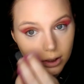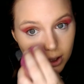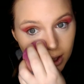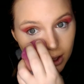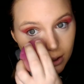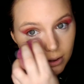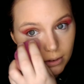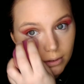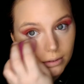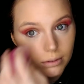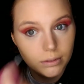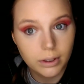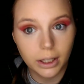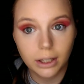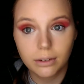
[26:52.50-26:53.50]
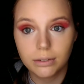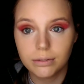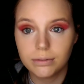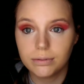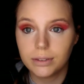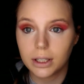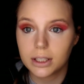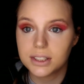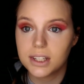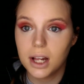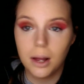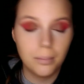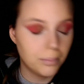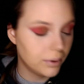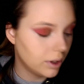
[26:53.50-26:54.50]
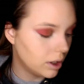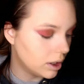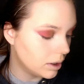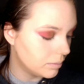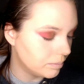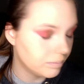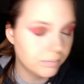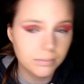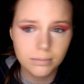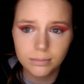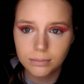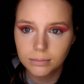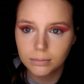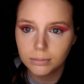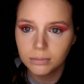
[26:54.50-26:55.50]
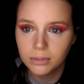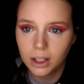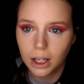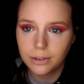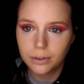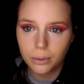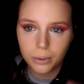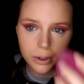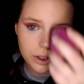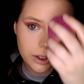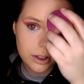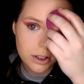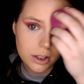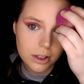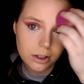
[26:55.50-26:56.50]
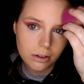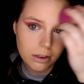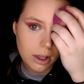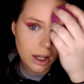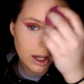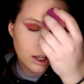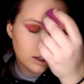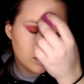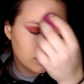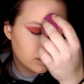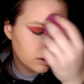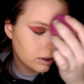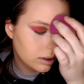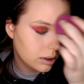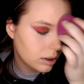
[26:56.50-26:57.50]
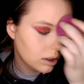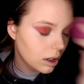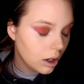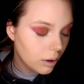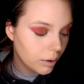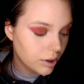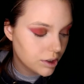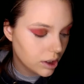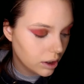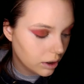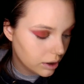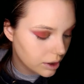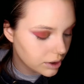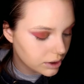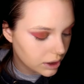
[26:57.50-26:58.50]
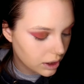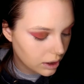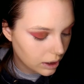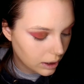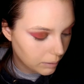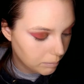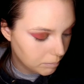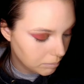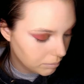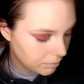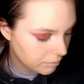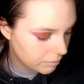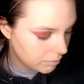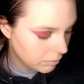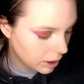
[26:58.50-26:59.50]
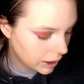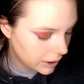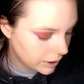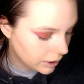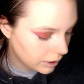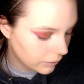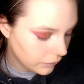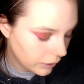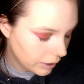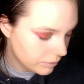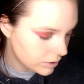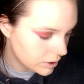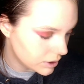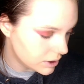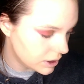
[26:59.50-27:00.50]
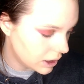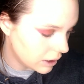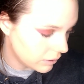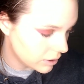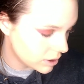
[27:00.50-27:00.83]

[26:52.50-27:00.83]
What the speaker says: to get it, like, fixed up, if I wanted to do that. Which I honestly think I might. I'll have to see how